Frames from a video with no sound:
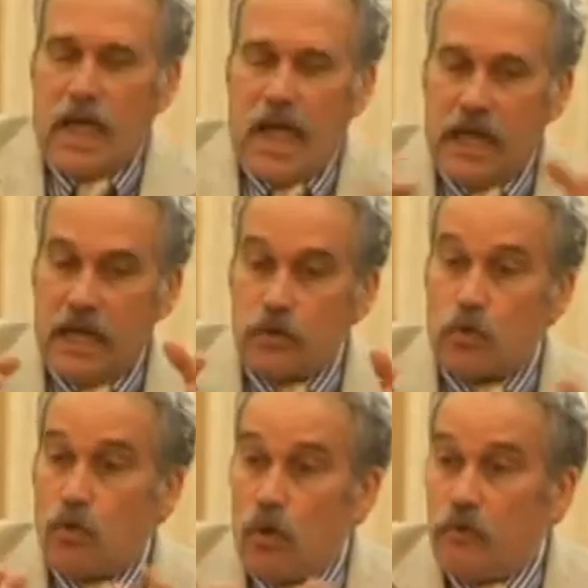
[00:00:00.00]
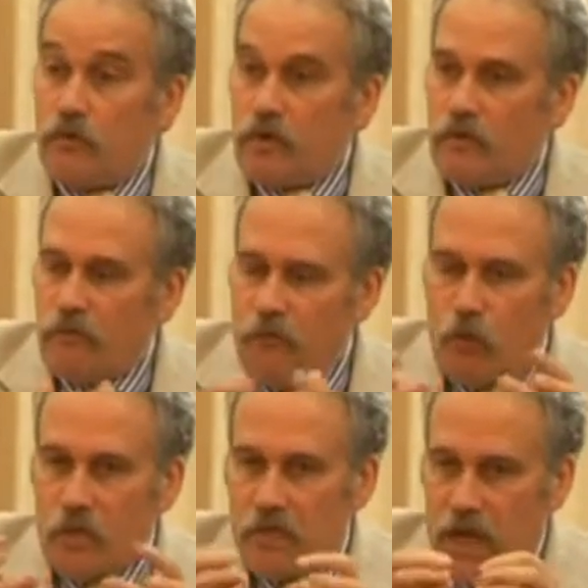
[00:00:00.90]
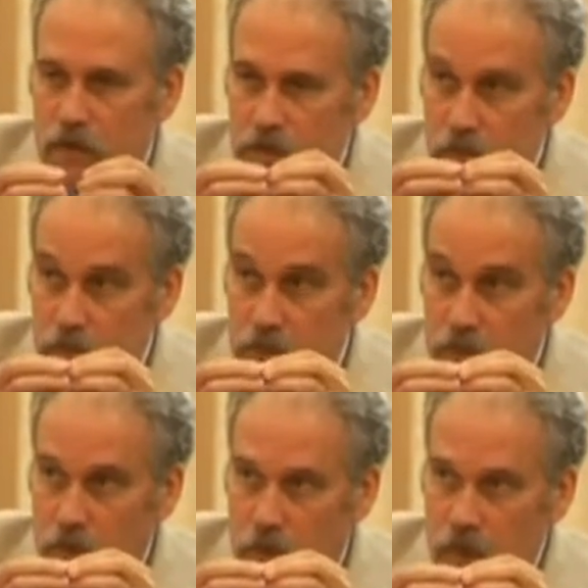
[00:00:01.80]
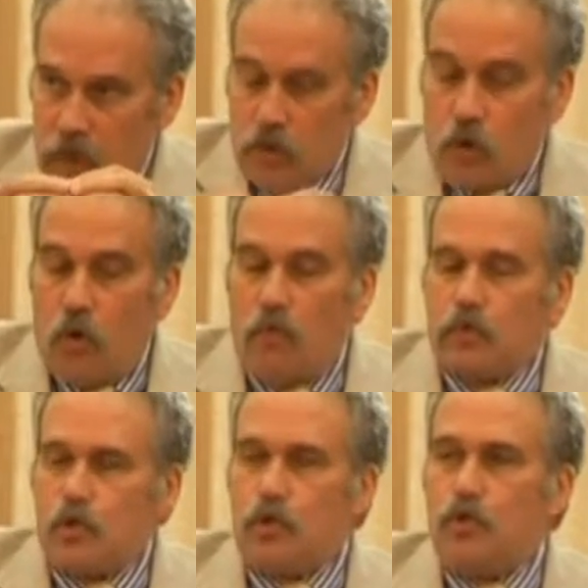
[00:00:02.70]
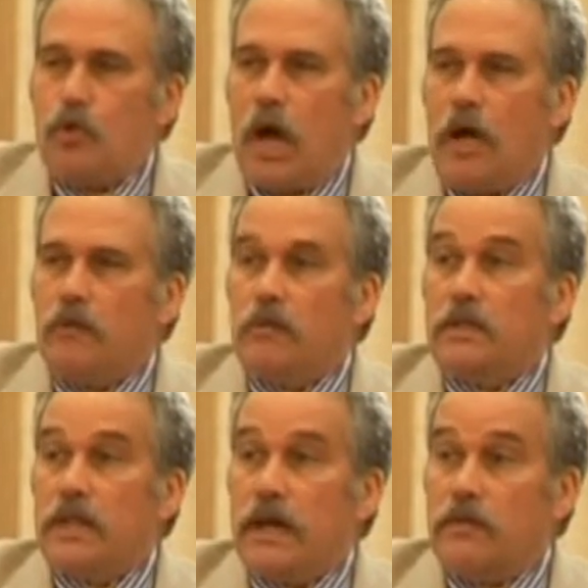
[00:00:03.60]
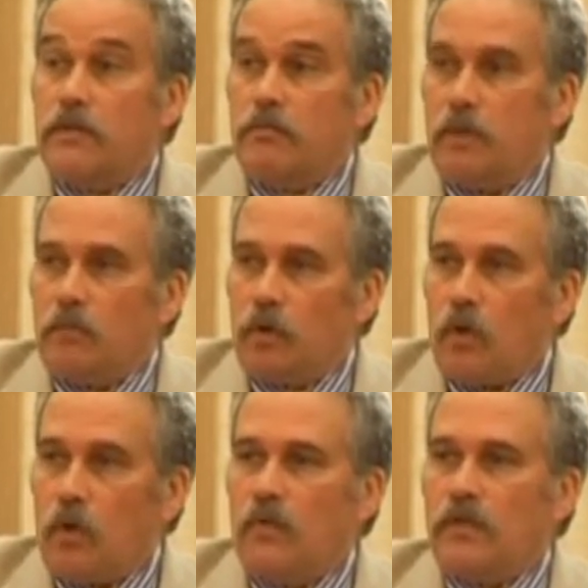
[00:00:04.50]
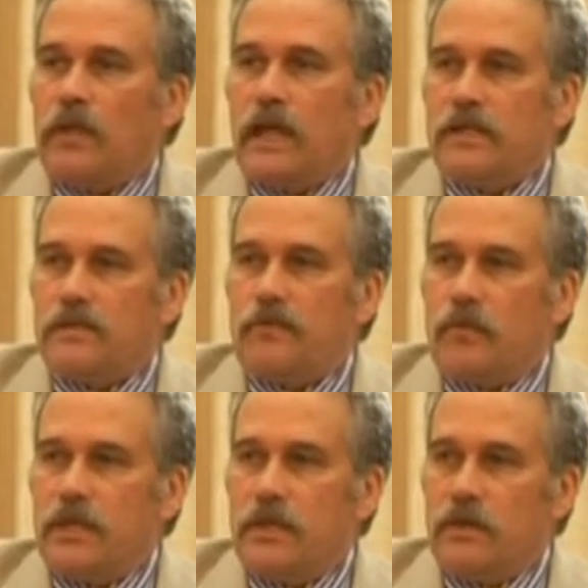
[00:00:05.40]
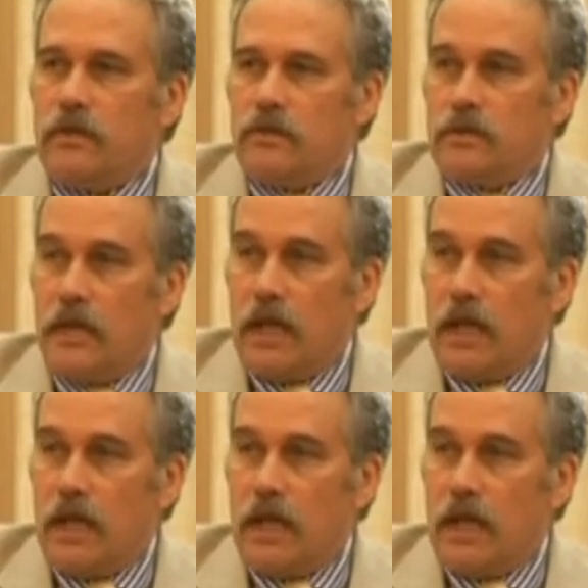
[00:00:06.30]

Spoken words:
and has grown from 4,000 people to over 200,000 people over the last 40 years,